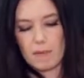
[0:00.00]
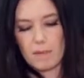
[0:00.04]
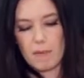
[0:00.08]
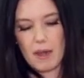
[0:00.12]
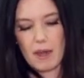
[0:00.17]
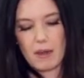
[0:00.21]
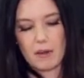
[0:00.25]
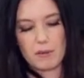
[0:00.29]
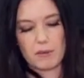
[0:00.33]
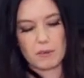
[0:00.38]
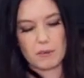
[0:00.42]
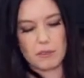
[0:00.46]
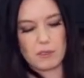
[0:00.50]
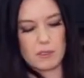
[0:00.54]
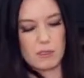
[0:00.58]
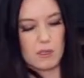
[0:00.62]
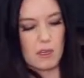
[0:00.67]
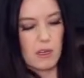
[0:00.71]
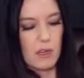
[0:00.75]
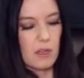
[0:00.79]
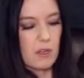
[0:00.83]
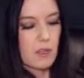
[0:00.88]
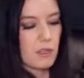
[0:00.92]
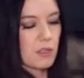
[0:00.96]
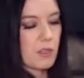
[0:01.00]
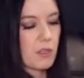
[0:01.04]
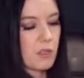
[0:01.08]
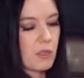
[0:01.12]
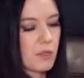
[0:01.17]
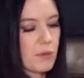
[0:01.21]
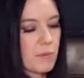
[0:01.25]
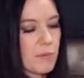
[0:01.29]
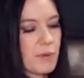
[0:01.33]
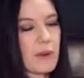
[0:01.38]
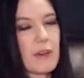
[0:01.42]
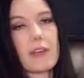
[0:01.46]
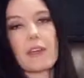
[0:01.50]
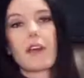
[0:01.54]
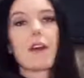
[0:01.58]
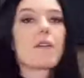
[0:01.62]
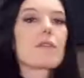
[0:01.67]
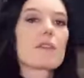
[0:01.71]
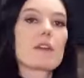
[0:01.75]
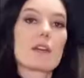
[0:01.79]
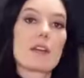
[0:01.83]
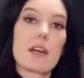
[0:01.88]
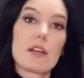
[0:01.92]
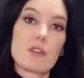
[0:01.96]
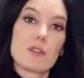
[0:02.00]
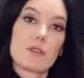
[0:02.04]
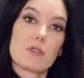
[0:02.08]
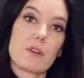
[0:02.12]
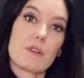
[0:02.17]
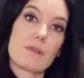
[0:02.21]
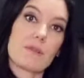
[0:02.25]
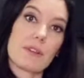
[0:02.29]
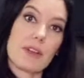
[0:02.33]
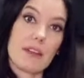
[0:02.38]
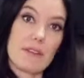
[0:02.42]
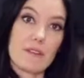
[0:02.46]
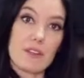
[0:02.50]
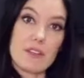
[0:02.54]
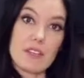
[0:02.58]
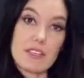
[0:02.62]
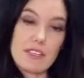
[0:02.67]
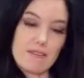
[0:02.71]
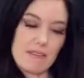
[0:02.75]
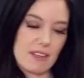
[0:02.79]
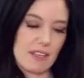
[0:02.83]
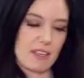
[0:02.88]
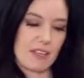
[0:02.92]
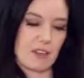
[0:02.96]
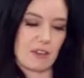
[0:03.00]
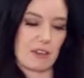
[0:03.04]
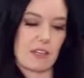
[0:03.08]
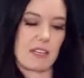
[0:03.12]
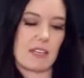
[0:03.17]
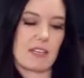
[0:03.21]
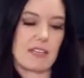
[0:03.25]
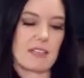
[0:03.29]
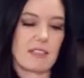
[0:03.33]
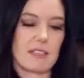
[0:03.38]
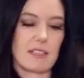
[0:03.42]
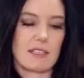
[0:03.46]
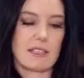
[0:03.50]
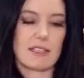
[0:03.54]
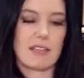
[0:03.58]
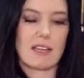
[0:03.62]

amount to bring out the natural flavors of the ingredients.